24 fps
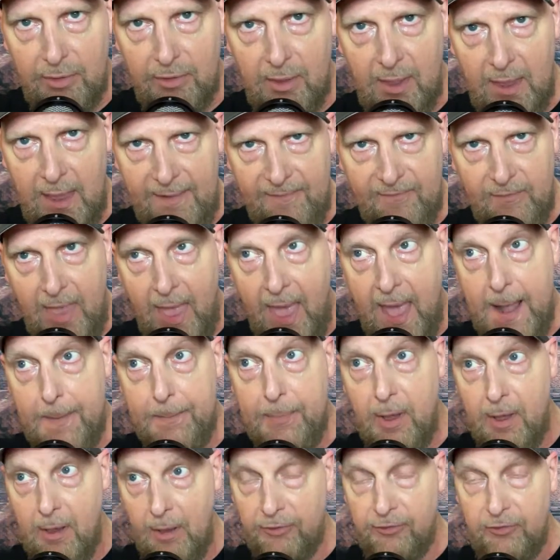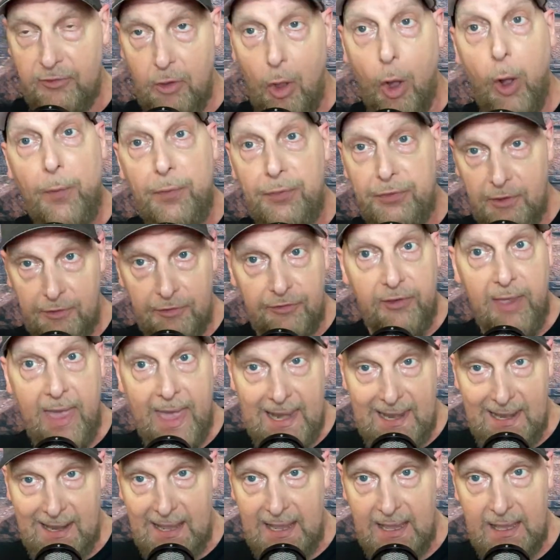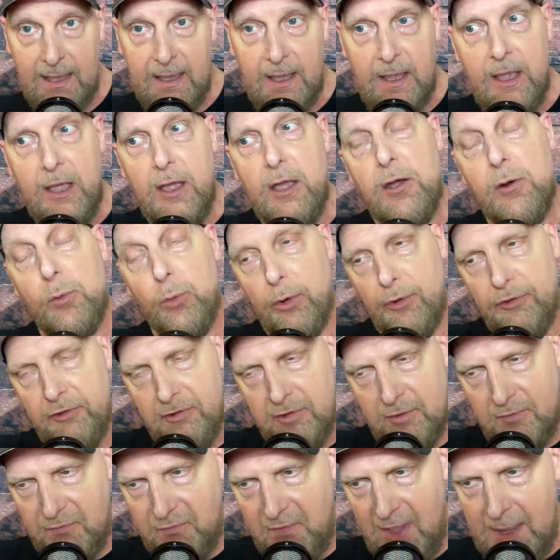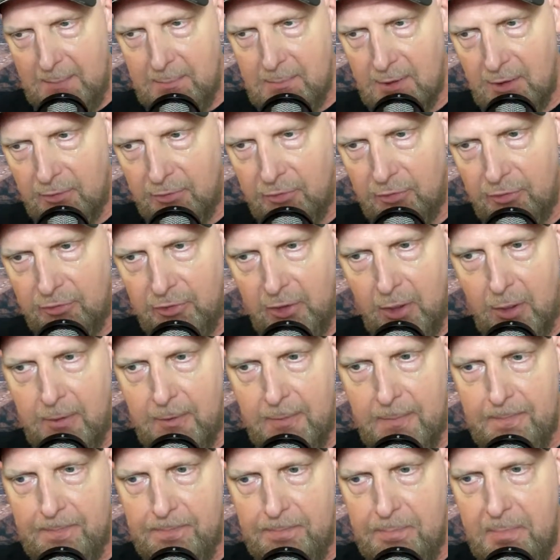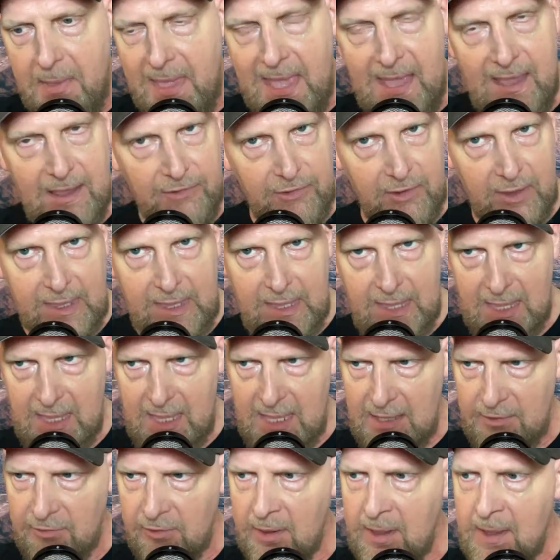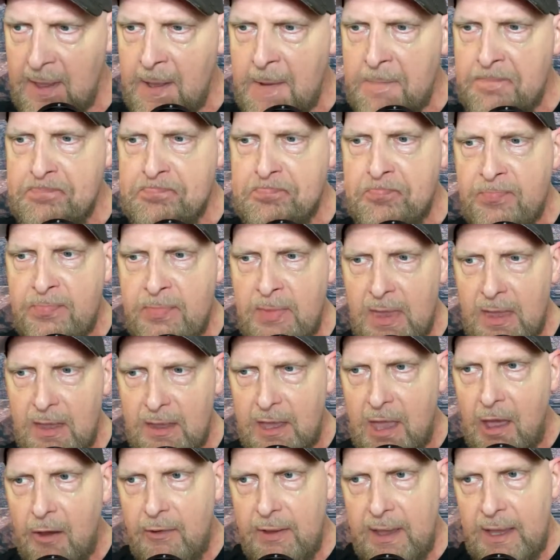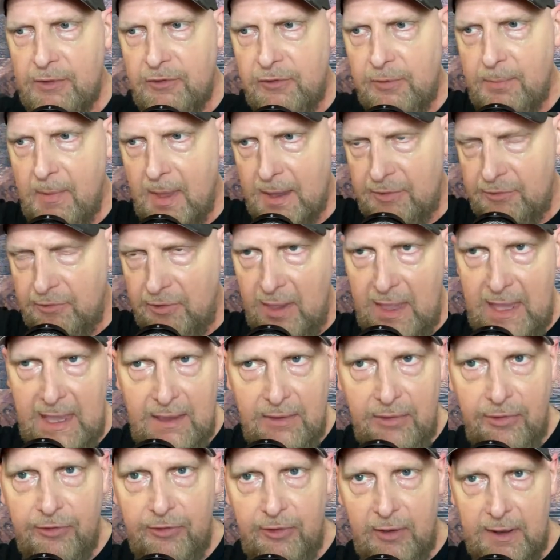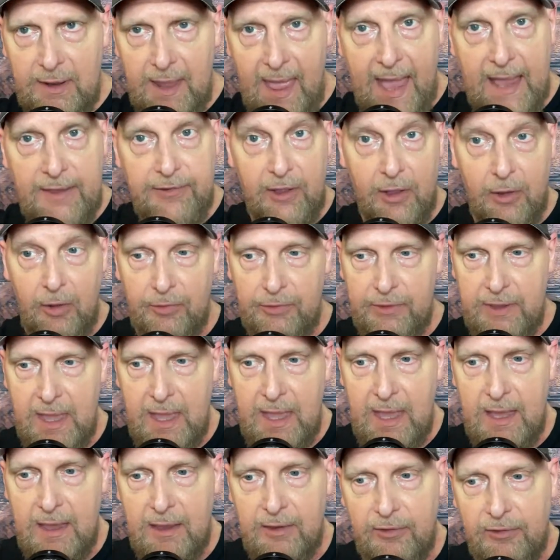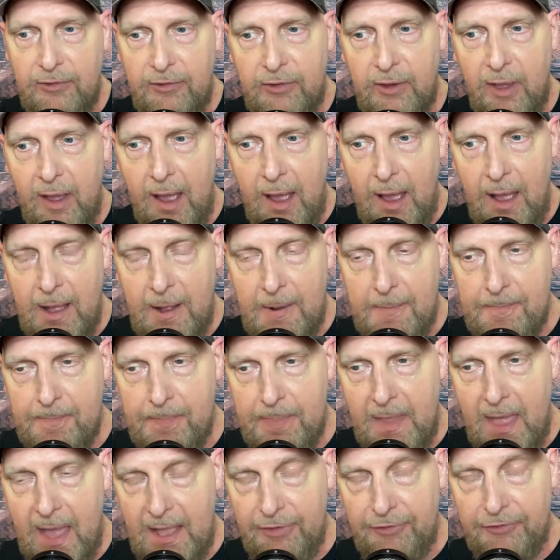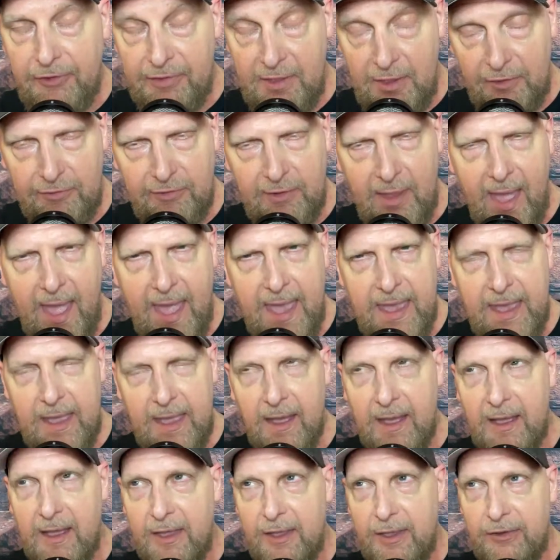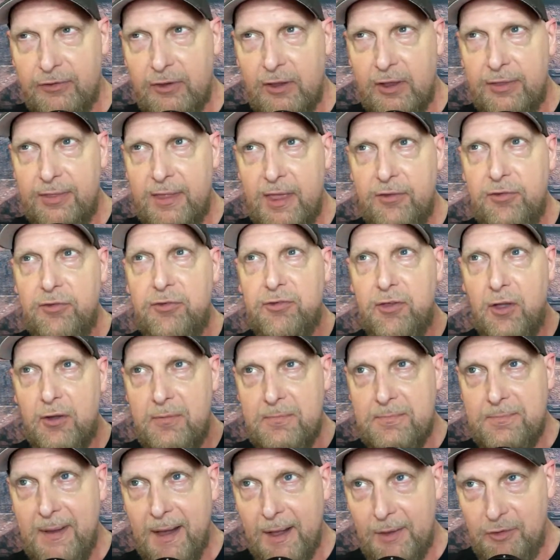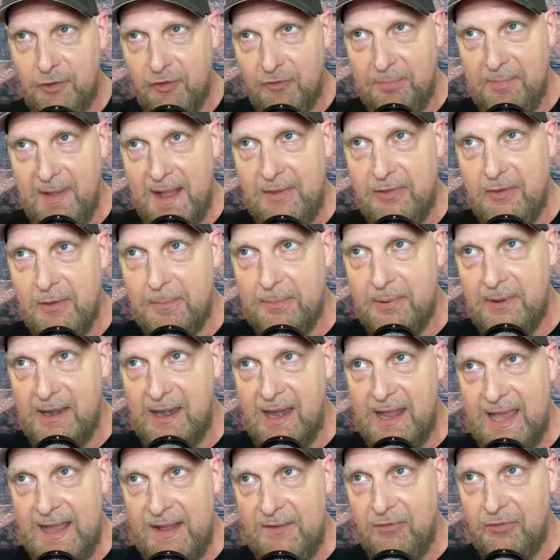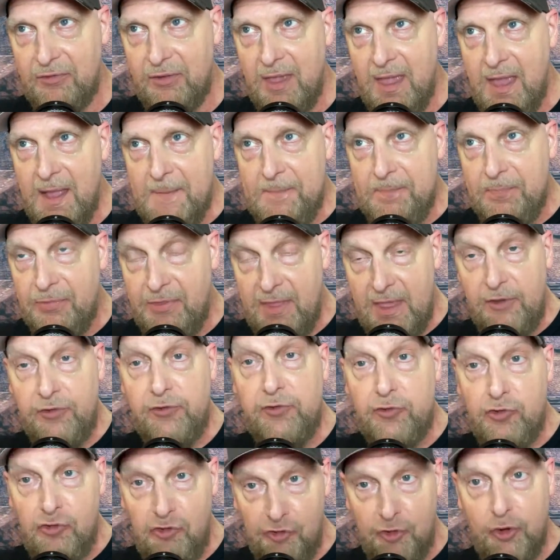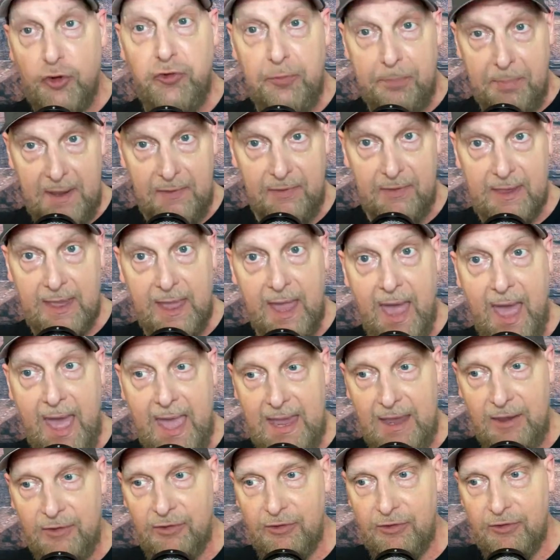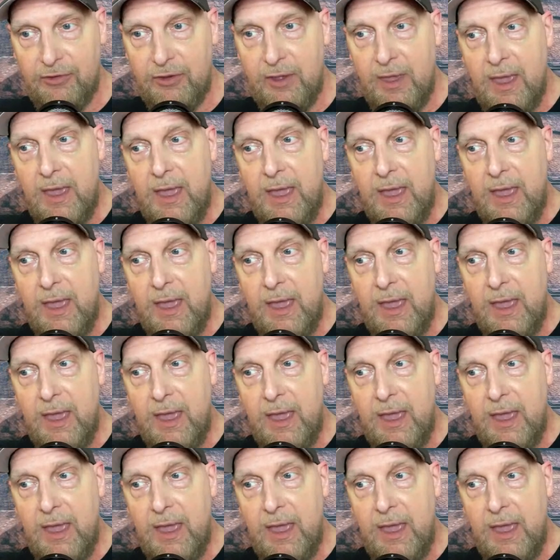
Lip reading: if a person on the telly was famous, so me as a kid going into my teens and adult years, and to this day there's so much of me that believes this should be the case.